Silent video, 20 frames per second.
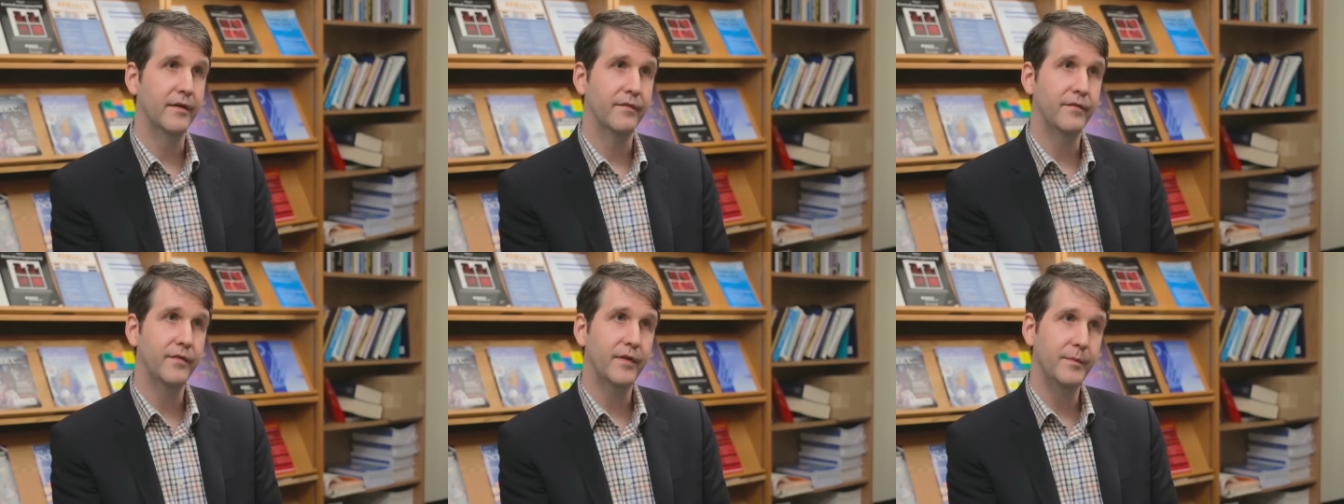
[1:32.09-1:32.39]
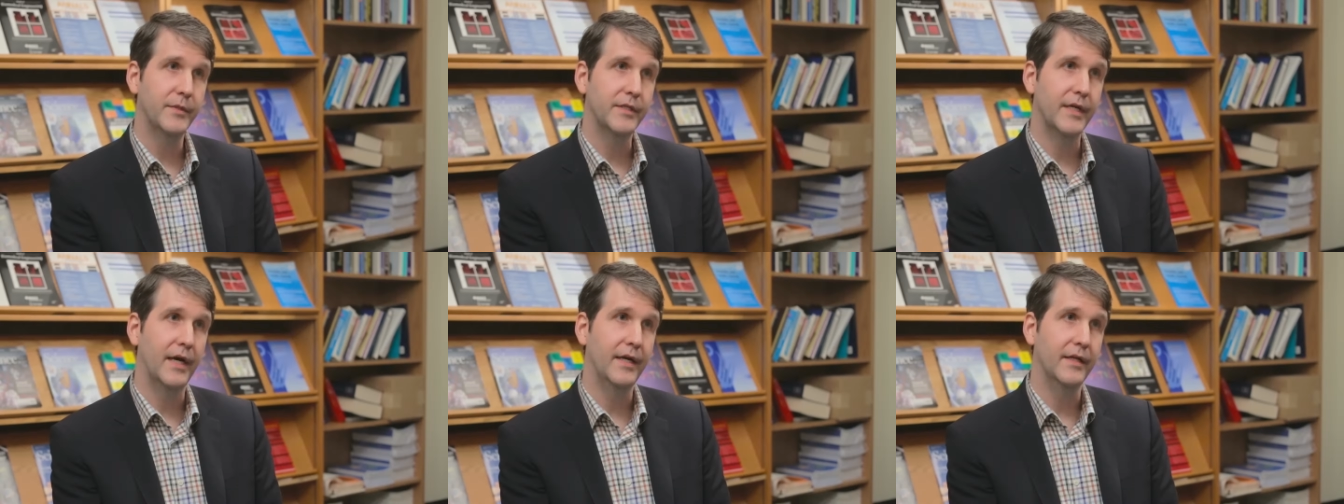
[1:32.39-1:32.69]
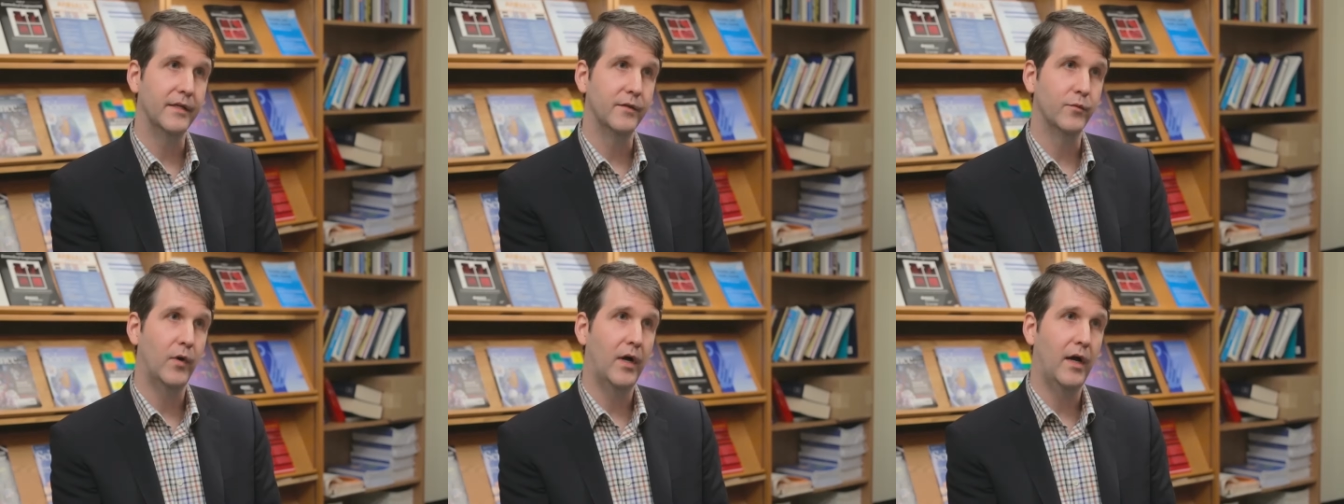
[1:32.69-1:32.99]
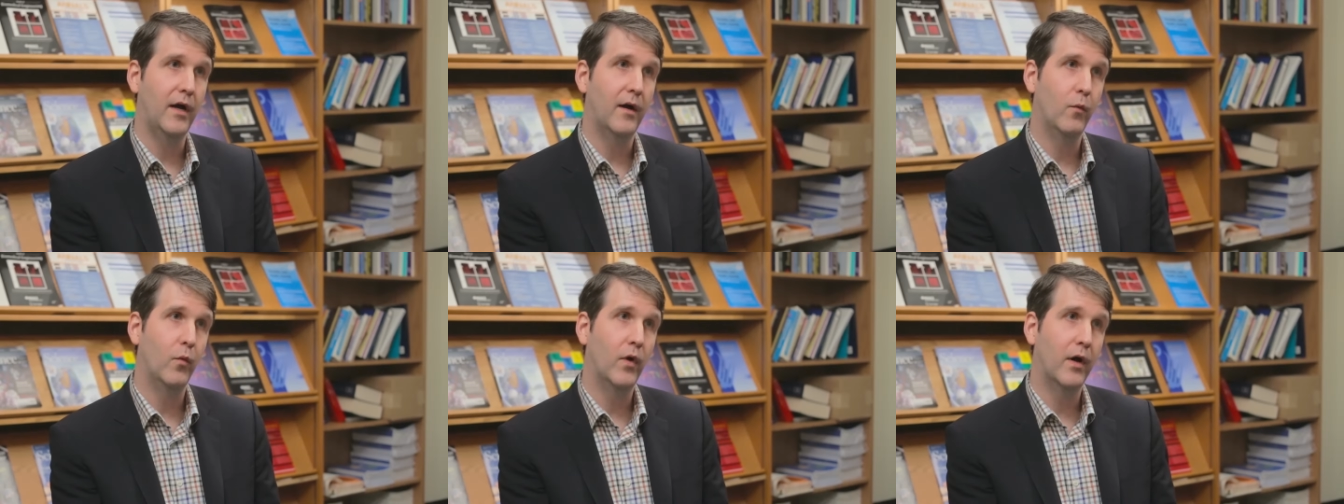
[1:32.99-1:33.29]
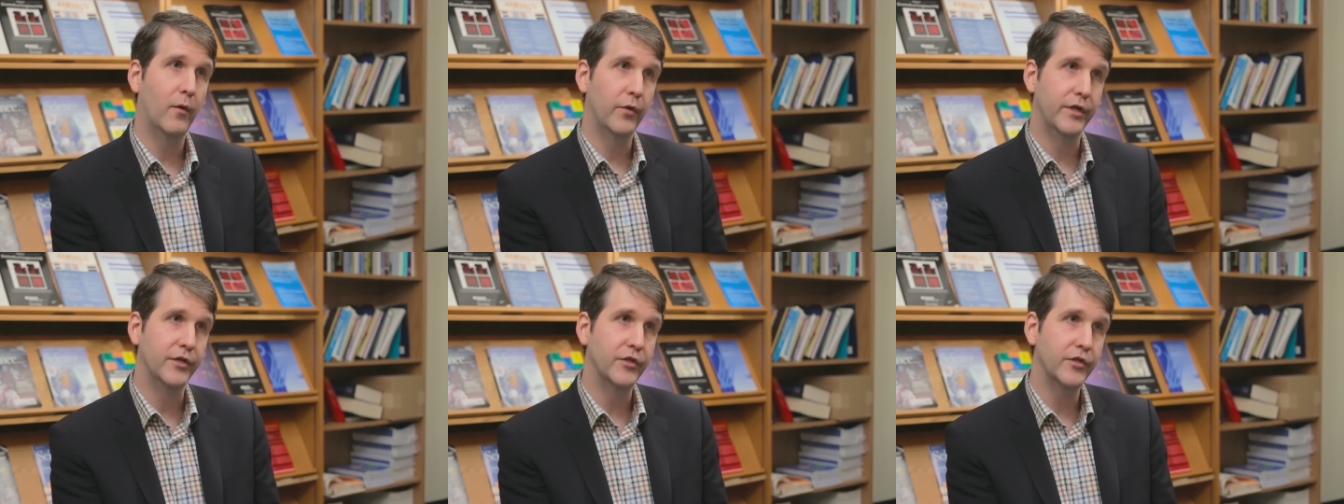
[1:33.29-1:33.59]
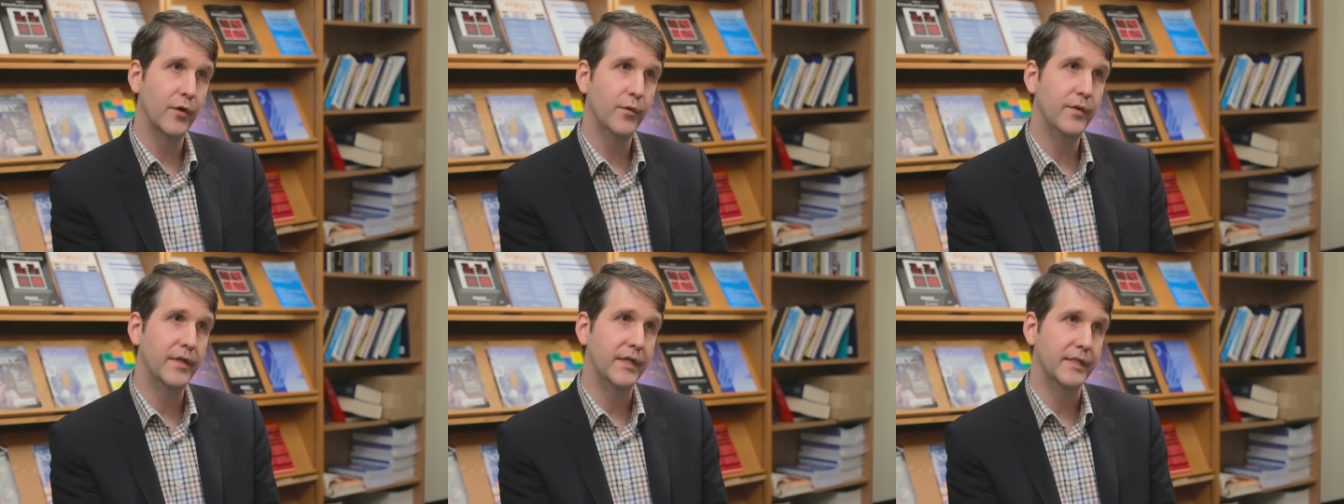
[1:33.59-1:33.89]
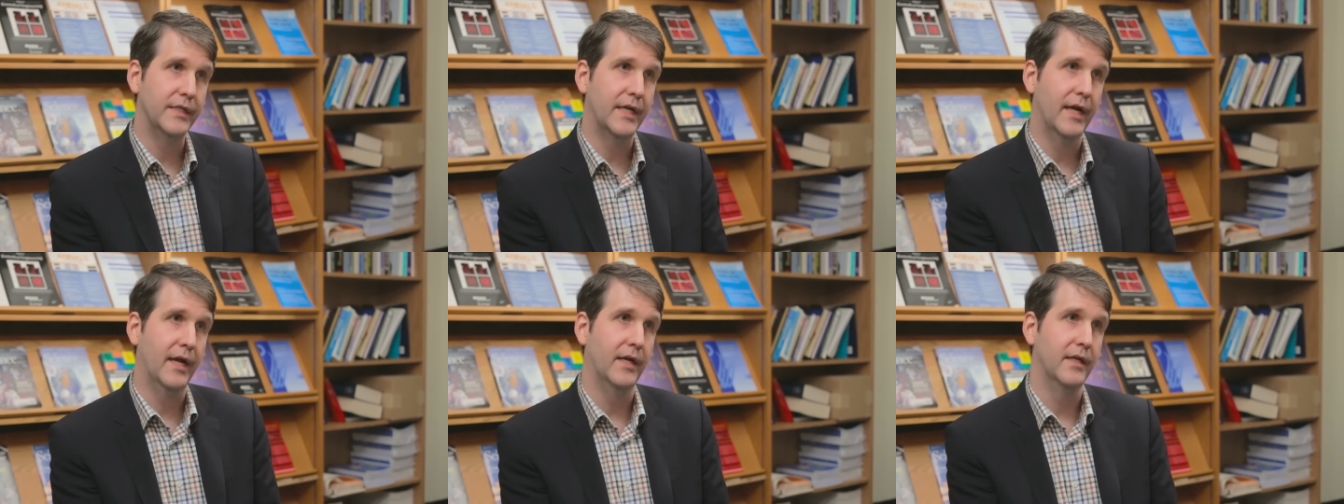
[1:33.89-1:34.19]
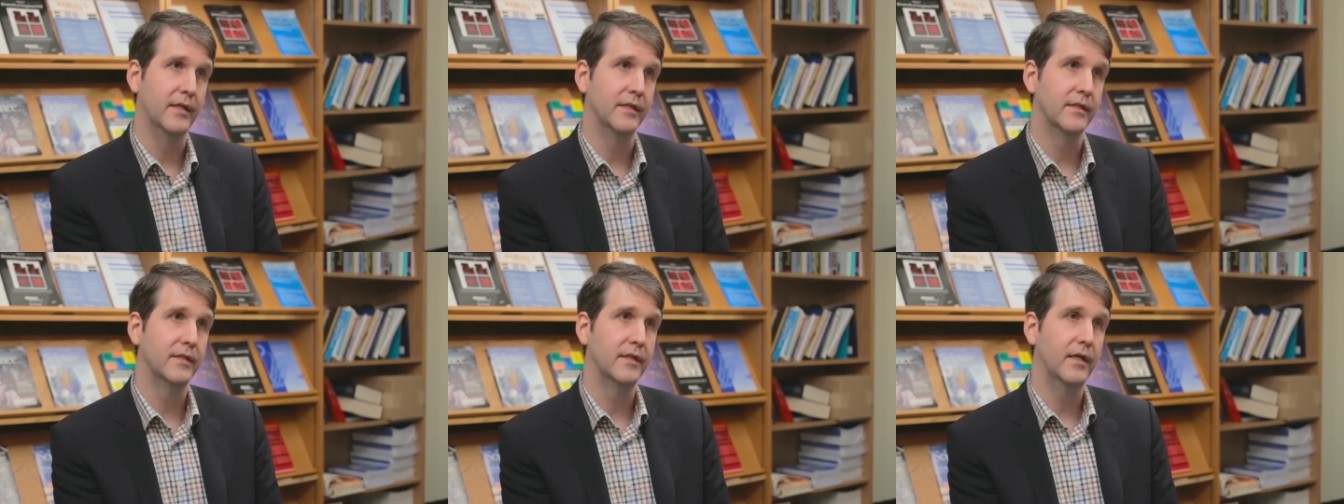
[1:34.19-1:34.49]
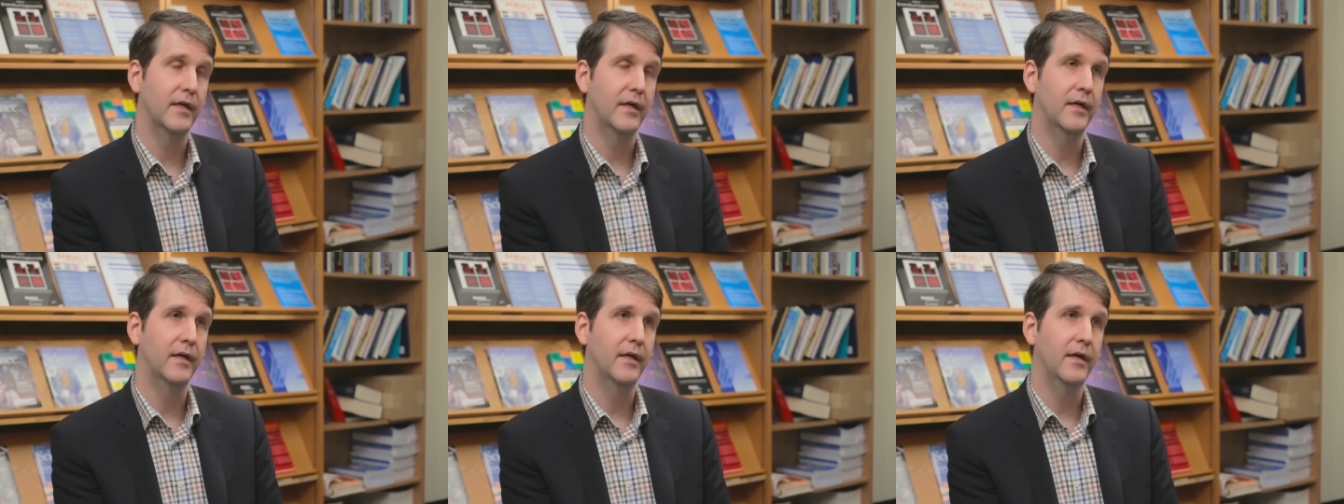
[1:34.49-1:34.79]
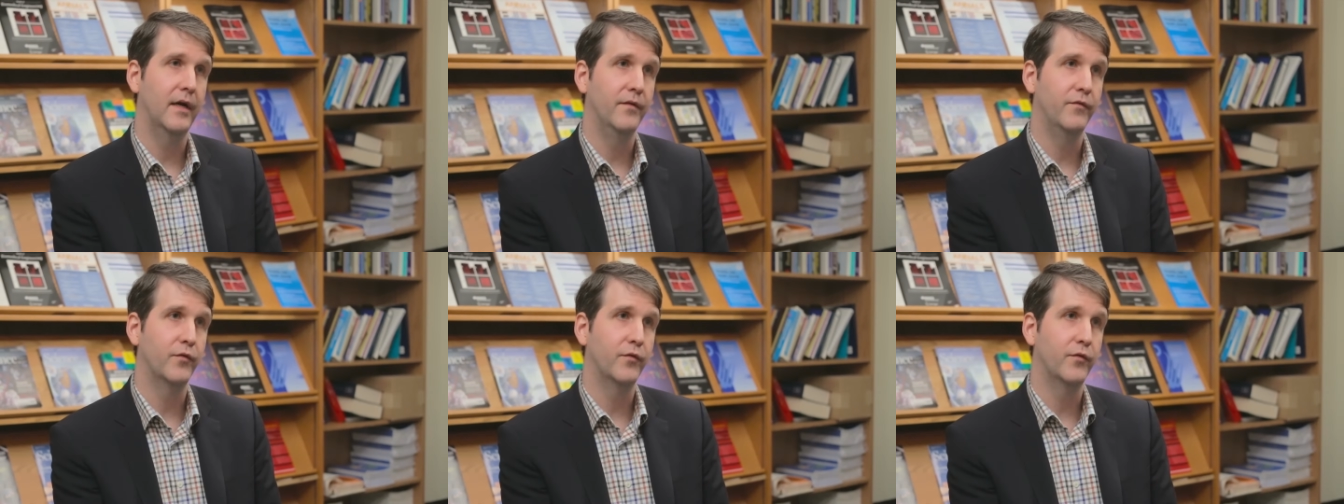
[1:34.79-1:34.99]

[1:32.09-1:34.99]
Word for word: The flip side side is while, while we show these gains, uh,